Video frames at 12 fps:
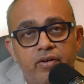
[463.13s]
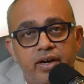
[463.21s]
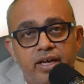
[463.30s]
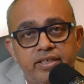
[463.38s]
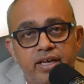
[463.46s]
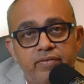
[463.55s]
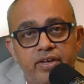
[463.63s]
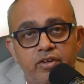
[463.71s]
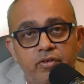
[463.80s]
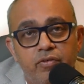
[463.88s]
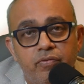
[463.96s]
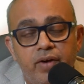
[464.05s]
HIV
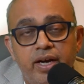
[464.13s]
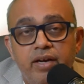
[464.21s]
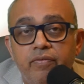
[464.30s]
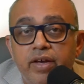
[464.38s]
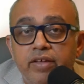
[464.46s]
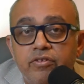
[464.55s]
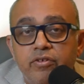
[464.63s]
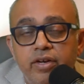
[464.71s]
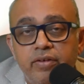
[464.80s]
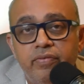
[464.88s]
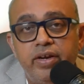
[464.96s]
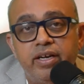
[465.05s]
to find ways to
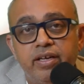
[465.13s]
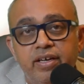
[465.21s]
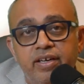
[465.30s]
defeat